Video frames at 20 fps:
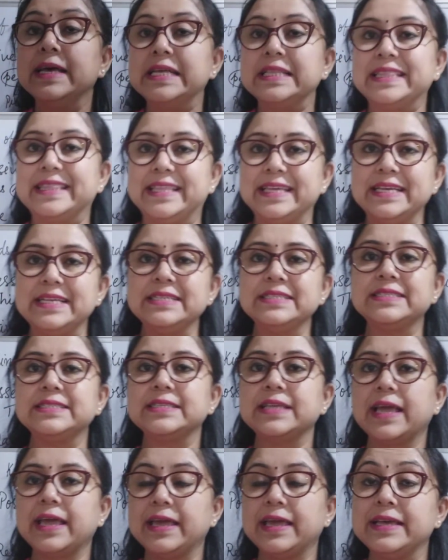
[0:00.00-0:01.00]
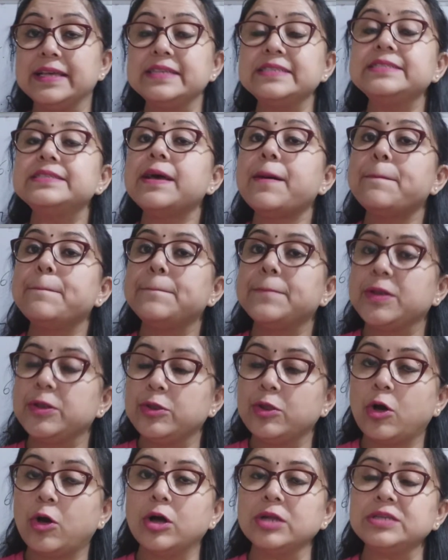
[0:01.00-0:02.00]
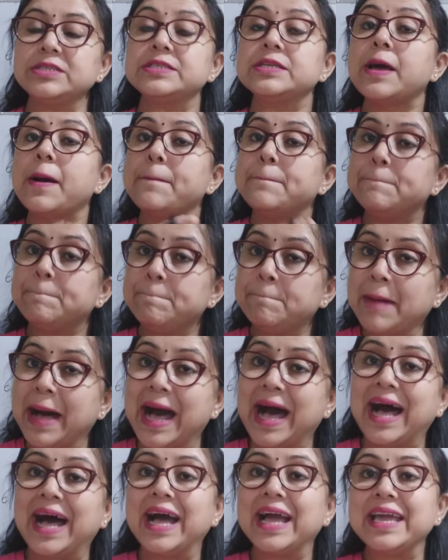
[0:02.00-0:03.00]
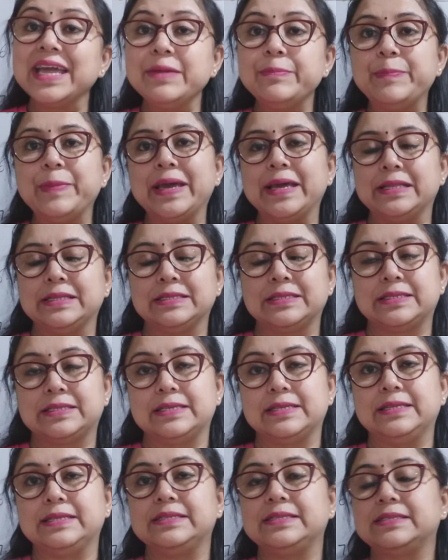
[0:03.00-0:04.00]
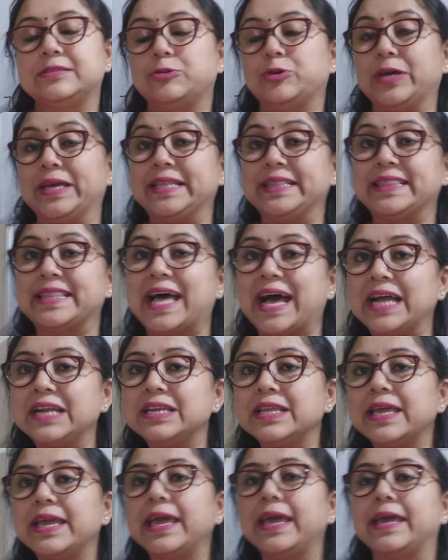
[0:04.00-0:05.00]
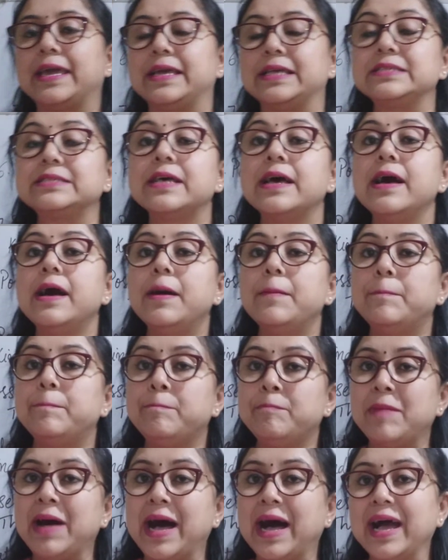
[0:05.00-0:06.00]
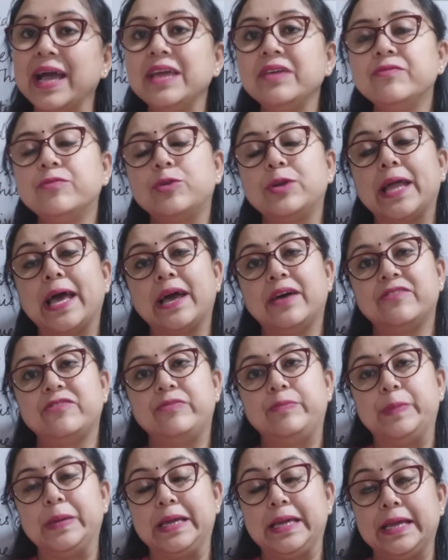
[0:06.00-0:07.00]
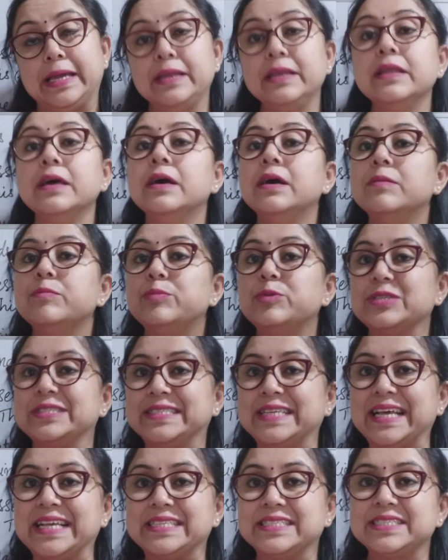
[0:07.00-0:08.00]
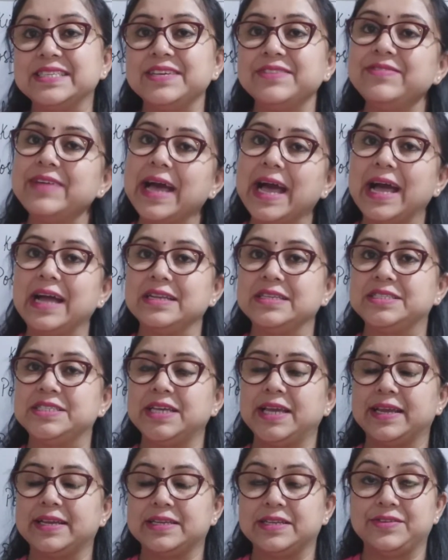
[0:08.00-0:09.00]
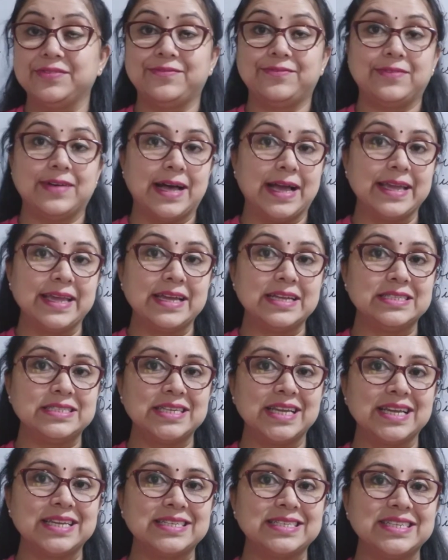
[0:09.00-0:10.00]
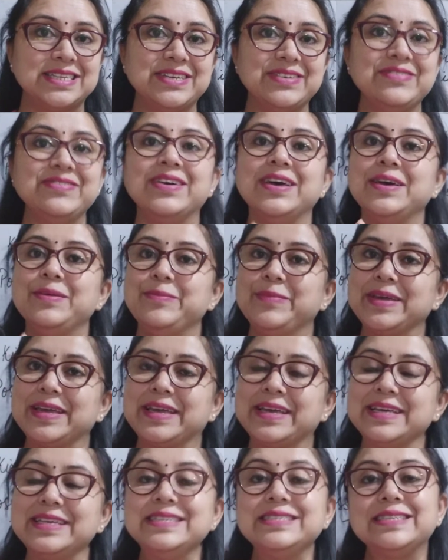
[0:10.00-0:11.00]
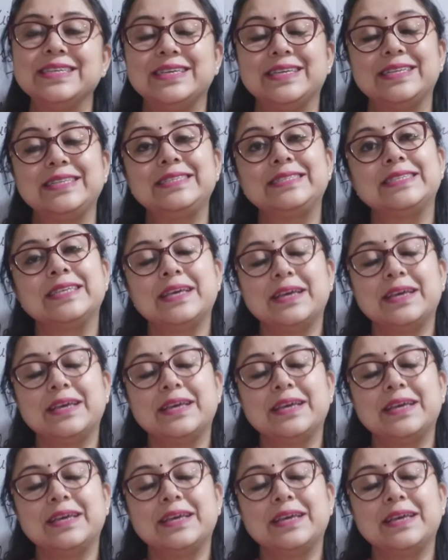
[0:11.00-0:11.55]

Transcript: this is not my pencil, so in that case, my would have been possessive adjective. Why adjective? Because it